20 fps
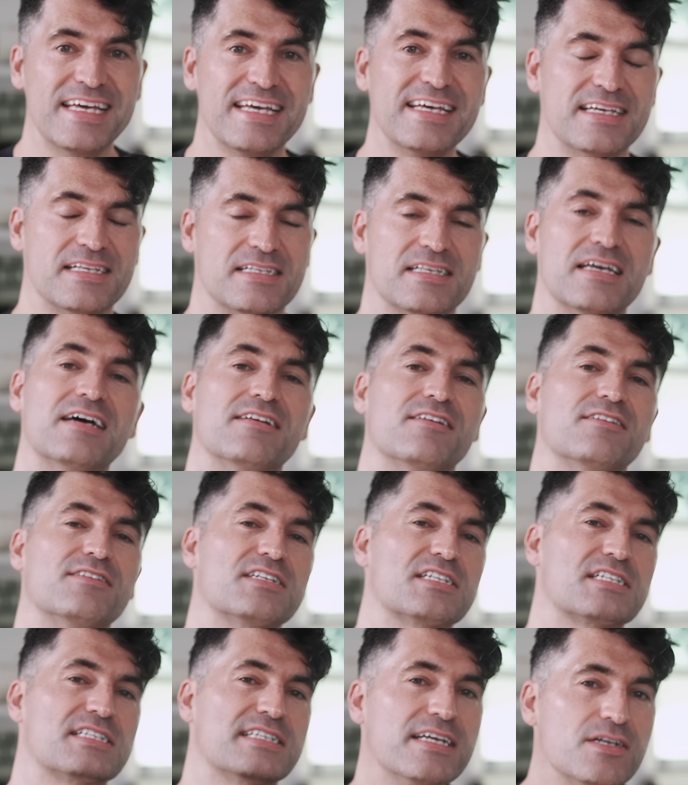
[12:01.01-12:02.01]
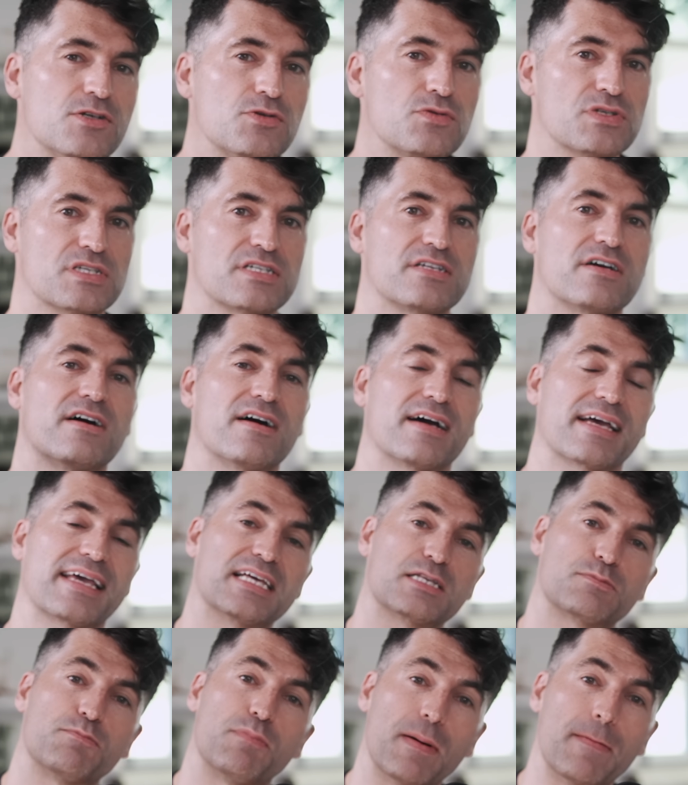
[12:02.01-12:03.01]
is that the central star
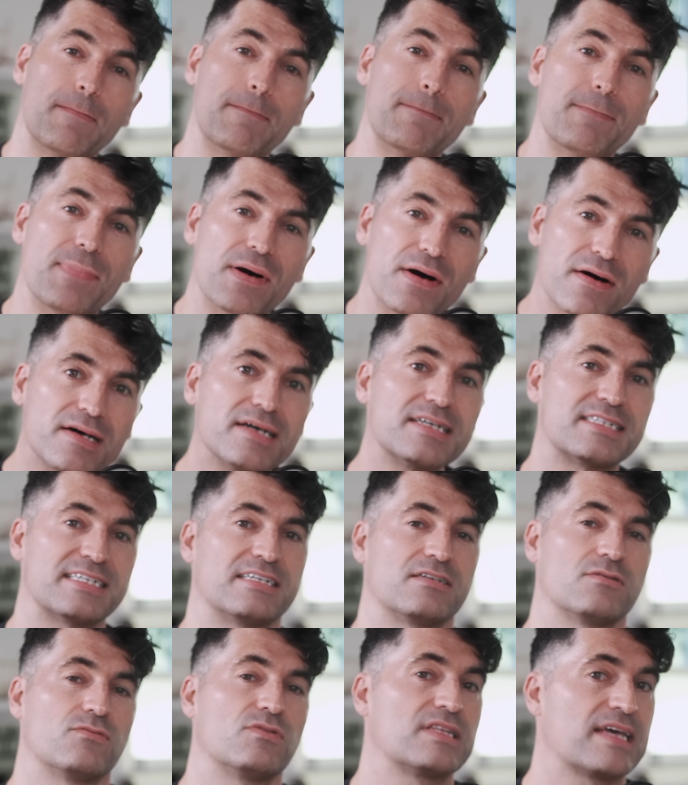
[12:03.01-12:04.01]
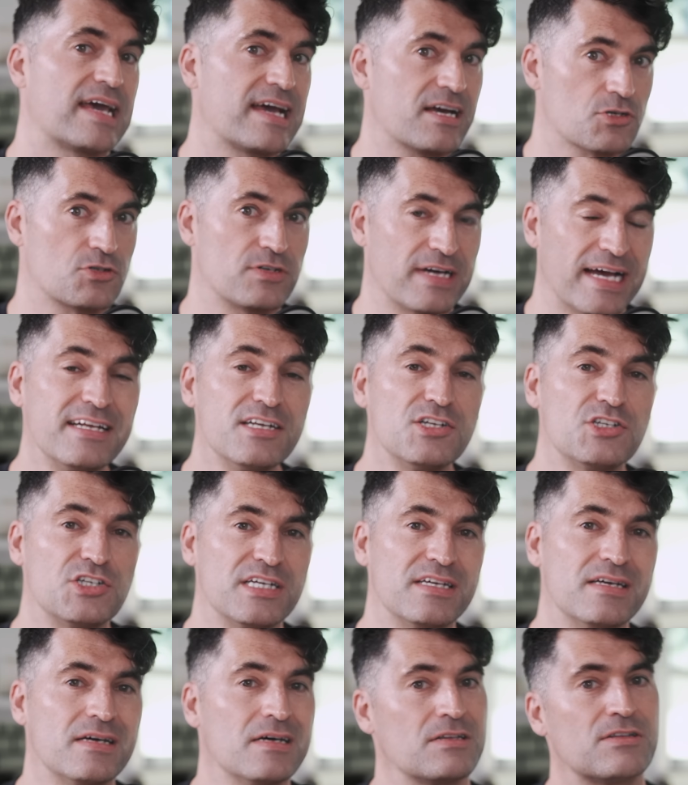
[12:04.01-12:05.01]
gets bombarded with extra
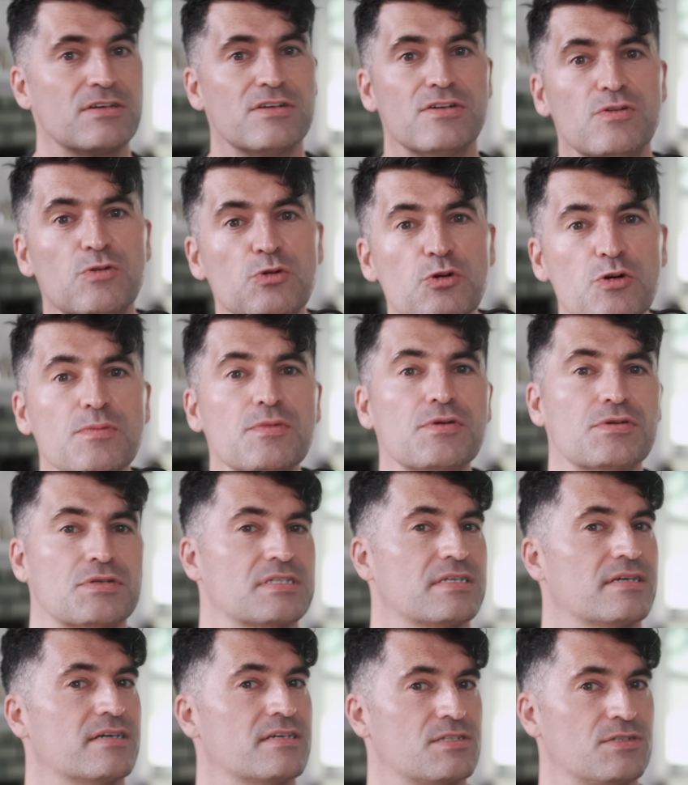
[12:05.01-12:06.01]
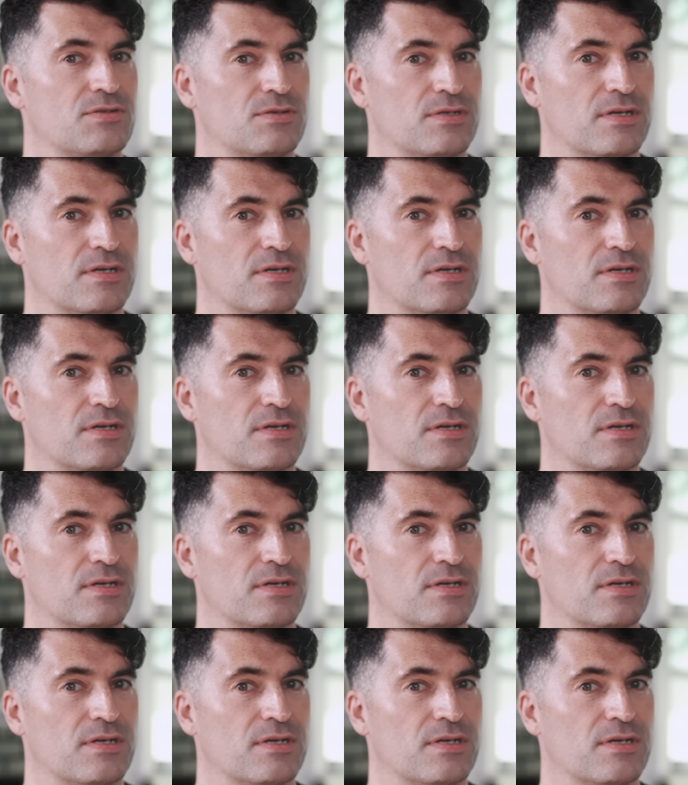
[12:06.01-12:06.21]
energy that normal stars do